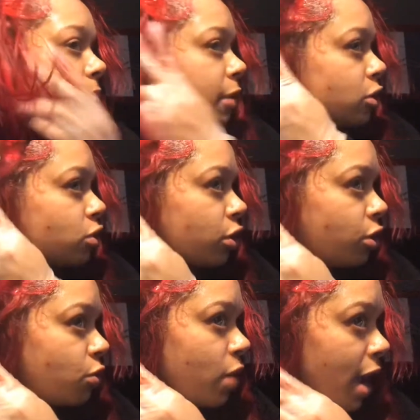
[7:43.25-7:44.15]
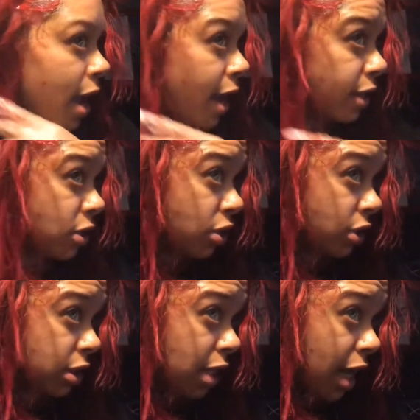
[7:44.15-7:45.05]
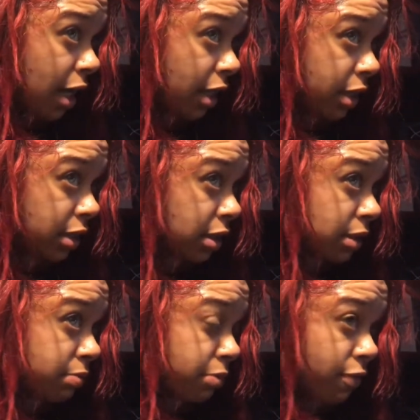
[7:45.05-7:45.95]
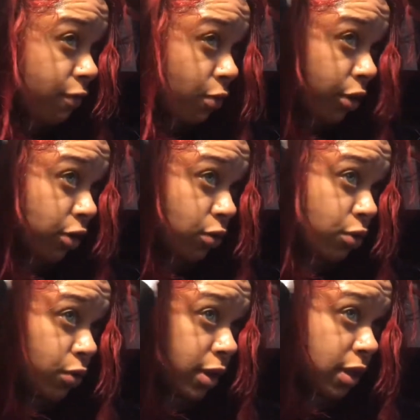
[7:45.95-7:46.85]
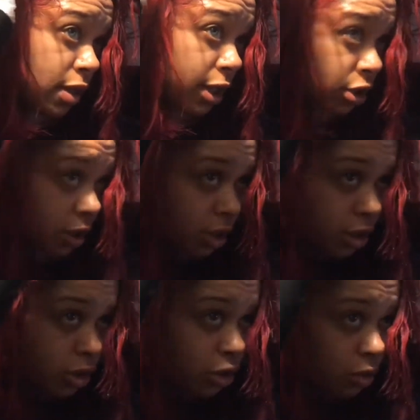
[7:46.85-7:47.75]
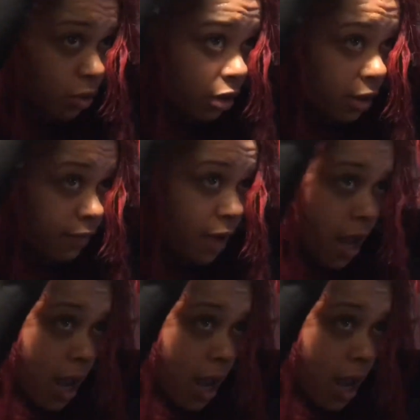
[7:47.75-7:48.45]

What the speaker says: Make sure you ask your stylist before you do anything that you're unsure of.